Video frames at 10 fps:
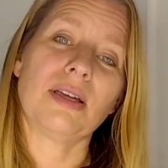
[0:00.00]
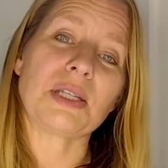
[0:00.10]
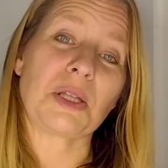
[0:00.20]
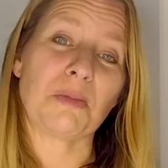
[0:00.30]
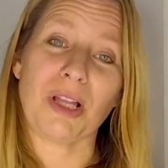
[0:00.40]

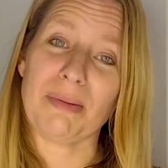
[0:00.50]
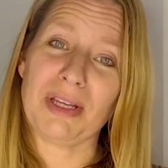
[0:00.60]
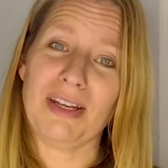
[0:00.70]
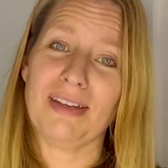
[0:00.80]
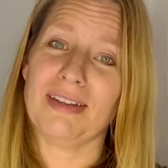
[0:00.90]
So the
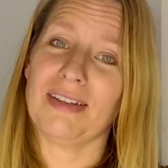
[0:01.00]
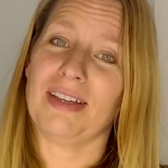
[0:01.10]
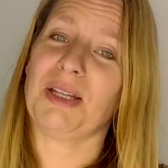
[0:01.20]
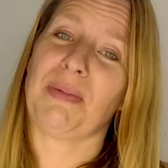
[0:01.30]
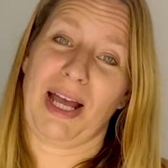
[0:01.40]
plumbing
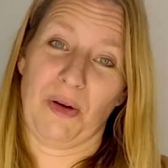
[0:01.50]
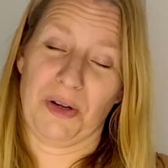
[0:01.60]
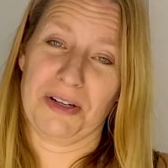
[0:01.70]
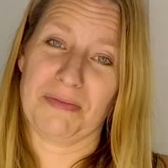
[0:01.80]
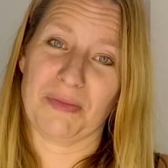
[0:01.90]
and the power